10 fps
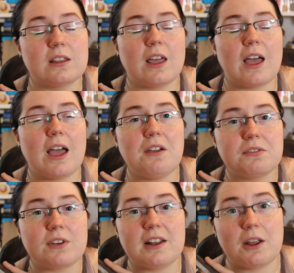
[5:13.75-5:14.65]

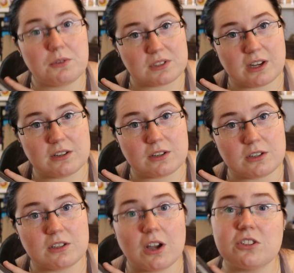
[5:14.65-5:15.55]
if an outsider
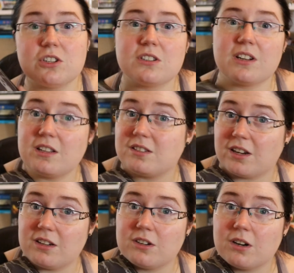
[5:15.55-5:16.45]
touches an
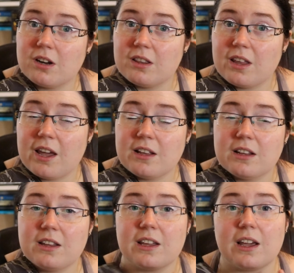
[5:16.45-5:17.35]
insider, then
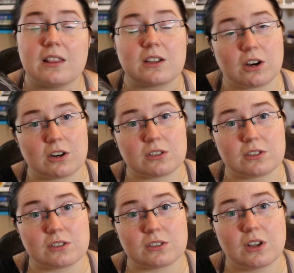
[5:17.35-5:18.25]
they get the
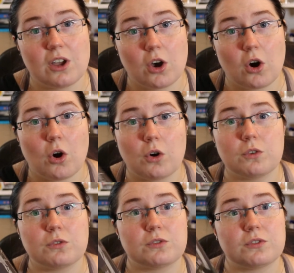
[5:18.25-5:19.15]
curse
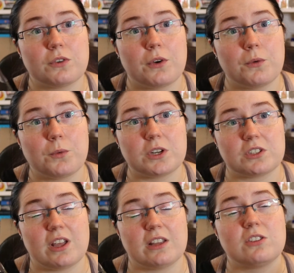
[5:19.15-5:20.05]
of which
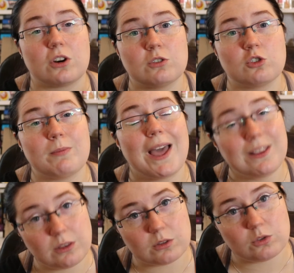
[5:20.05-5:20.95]
then turns them
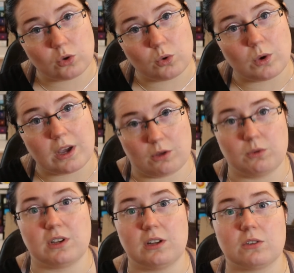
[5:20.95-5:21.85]
into an
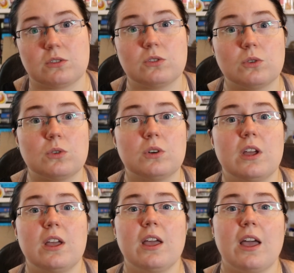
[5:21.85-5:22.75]
outsider. So
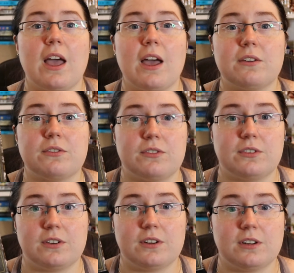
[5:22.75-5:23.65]

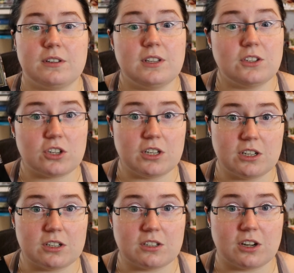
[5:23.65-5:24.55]
if Teacher
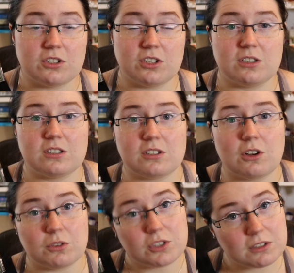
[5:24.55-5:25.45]
here touches
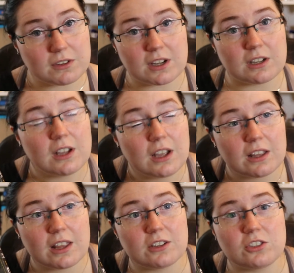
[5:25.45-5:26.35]
little Shiva,
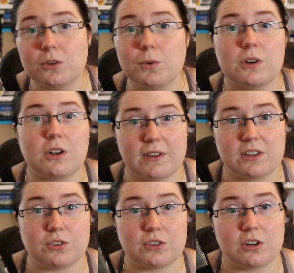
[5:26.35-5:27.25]
then she will
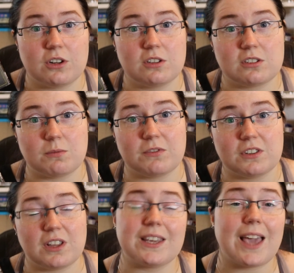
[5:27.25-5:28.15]
eventually turn into something
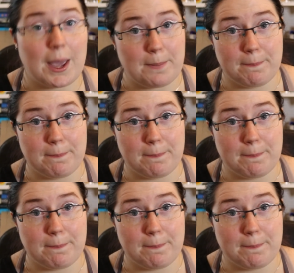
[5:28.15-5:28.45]
like him,